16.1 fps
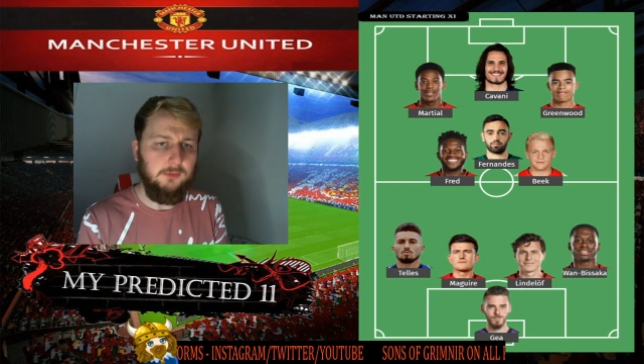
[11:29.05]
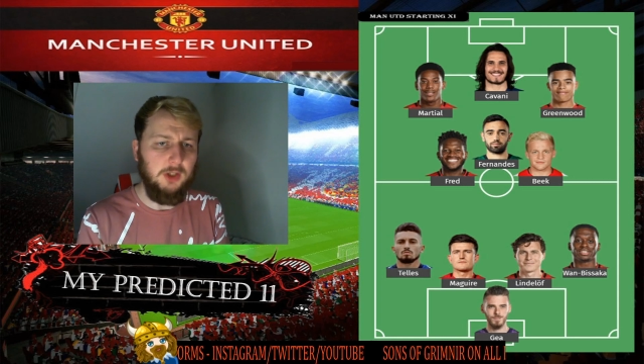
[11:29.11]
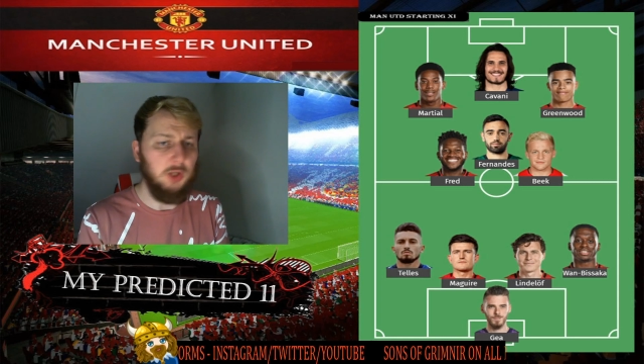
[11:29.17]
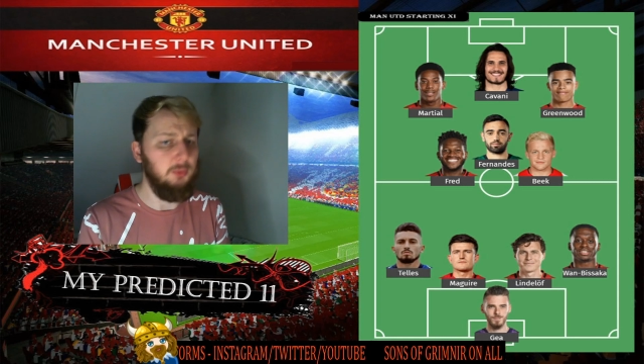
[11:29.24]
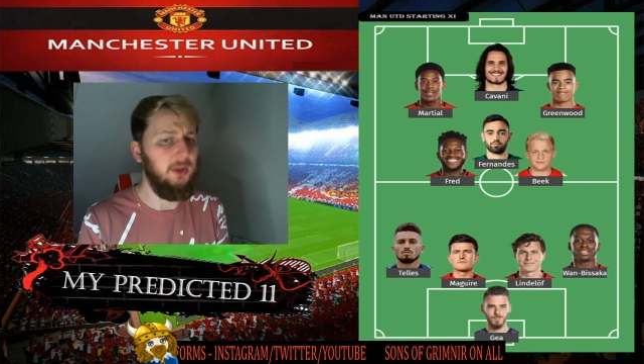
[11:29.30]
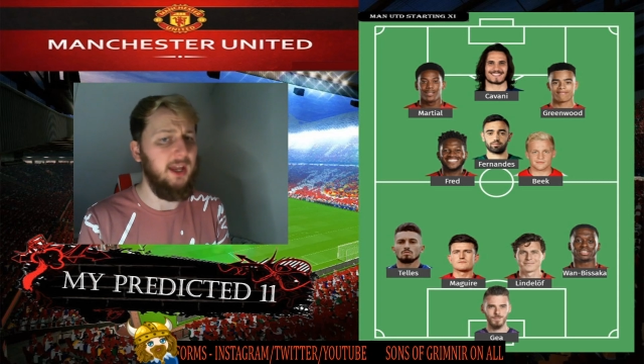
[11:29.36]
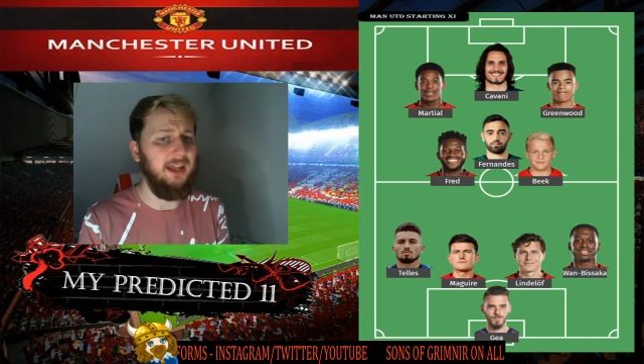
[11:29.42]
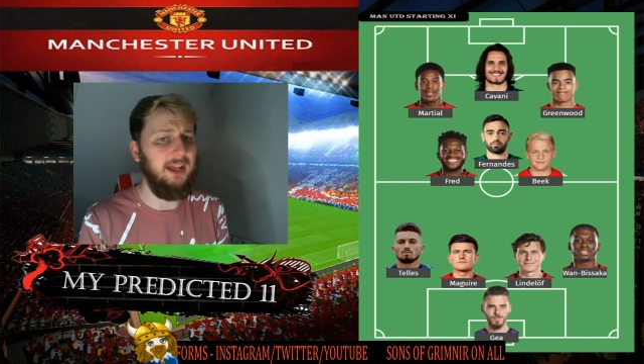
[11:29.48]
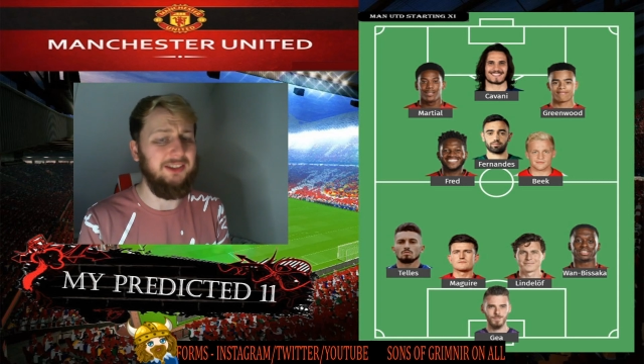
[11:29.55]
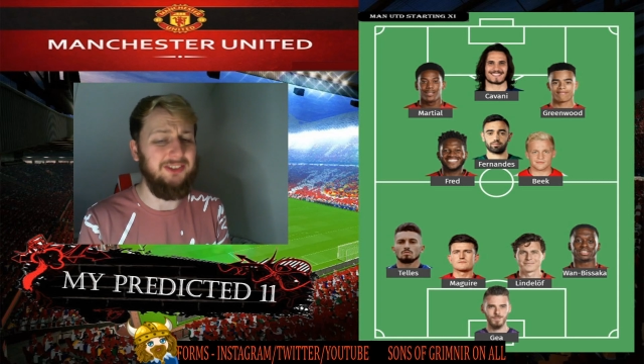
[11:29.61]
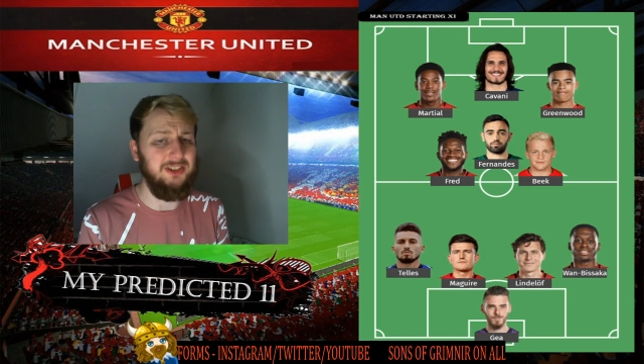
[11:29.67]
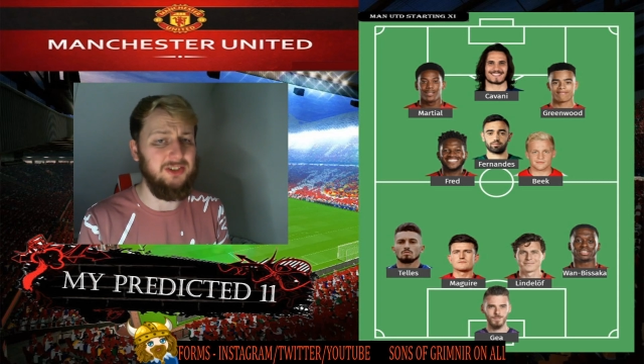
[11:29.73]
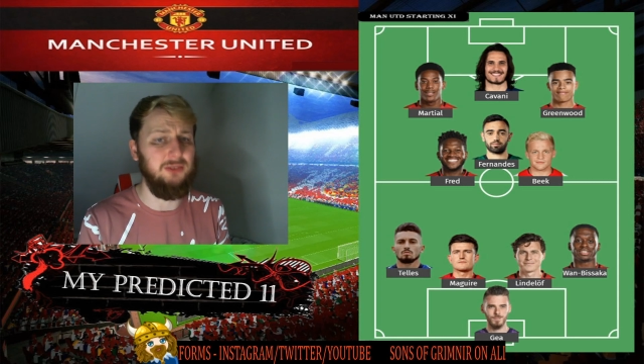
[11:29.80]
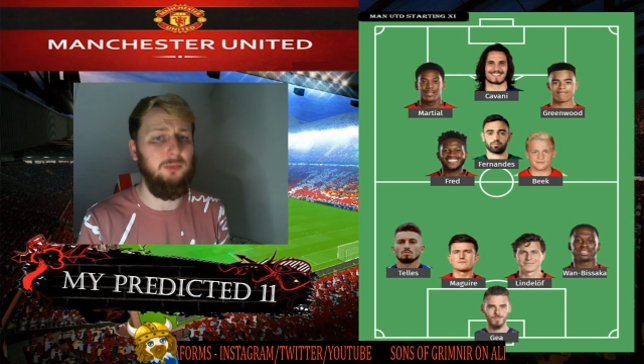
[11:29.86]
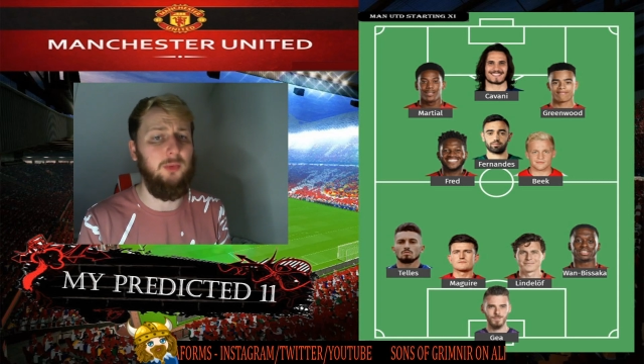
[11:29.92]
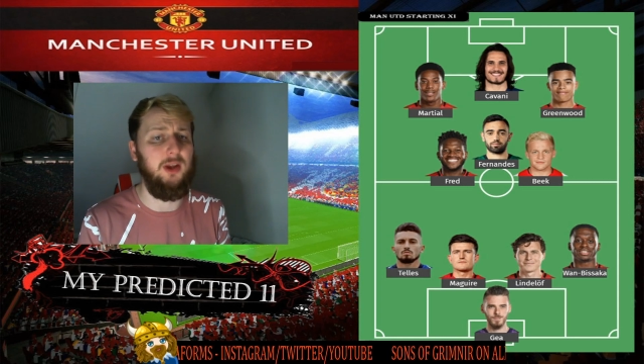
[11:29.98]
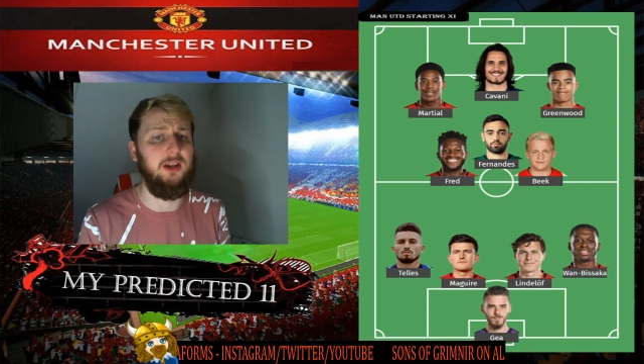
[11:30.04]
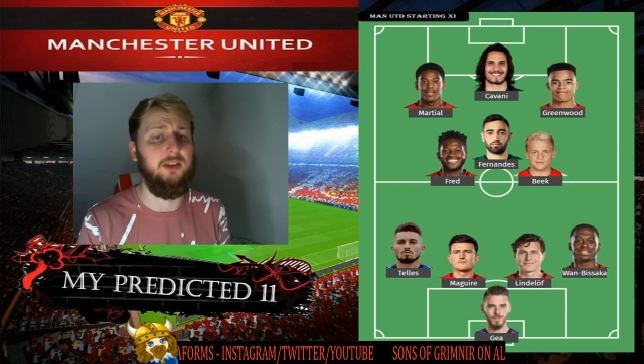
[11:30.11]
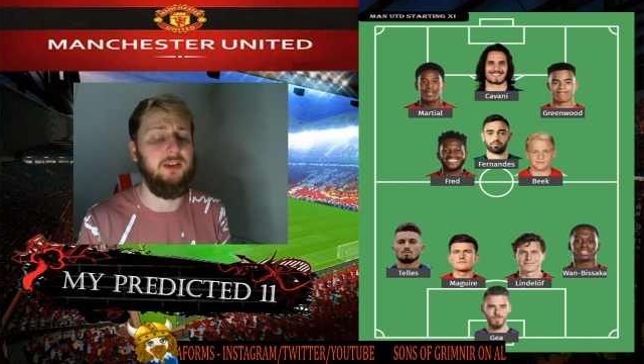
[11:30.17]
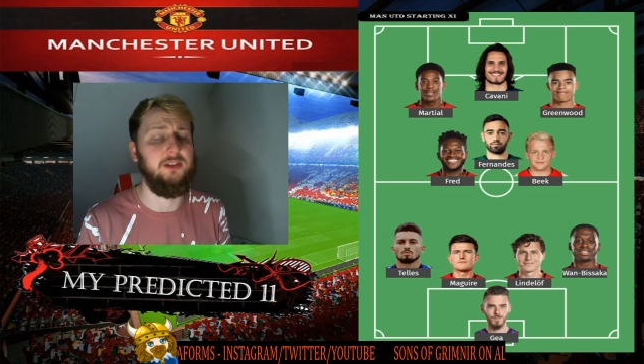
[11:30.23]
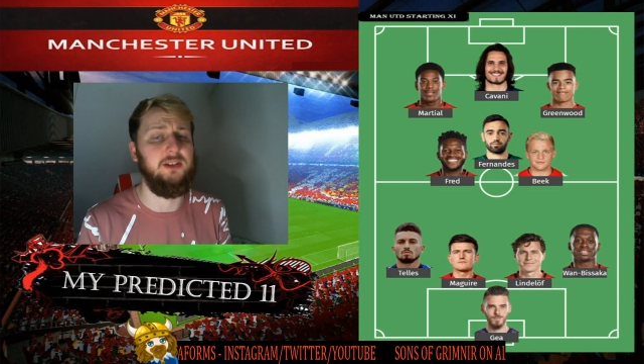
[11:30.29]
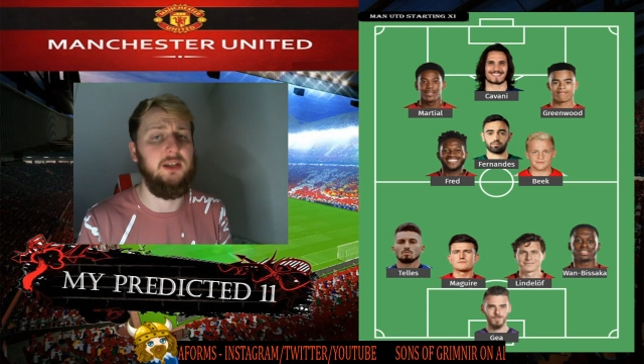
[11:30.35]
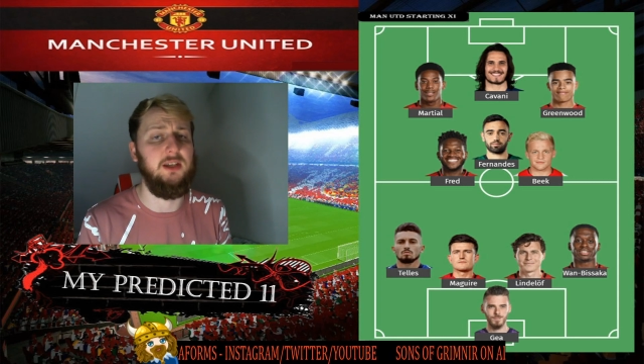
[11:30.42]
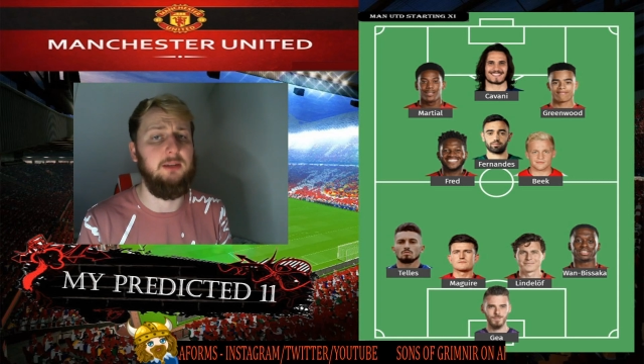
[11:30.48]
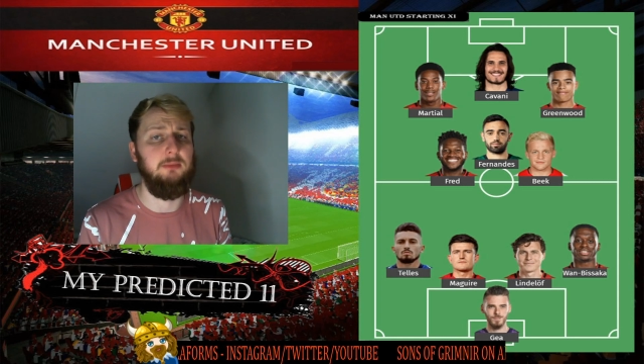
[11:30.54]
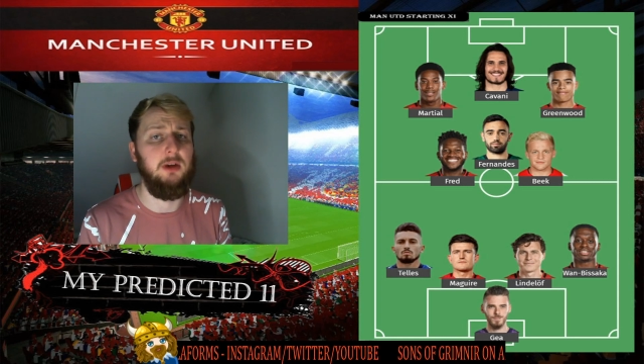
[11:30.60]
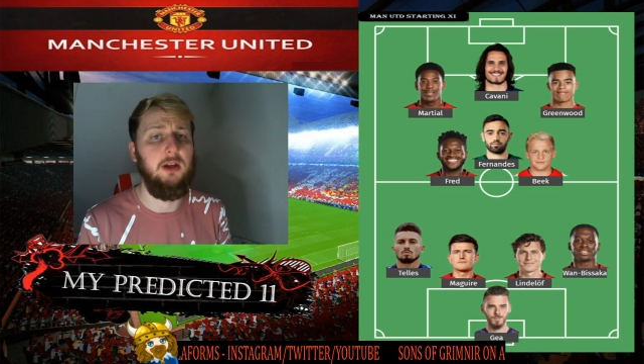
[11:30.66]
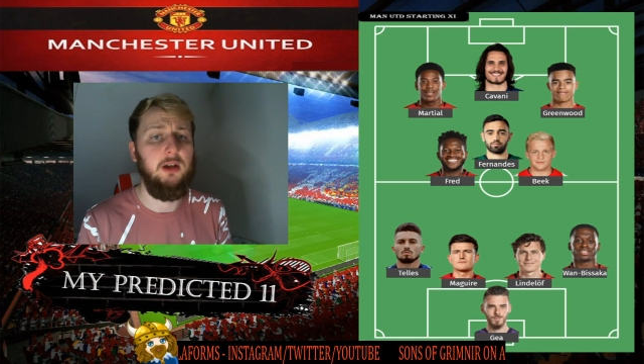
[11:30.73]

and we get a decent win in this game,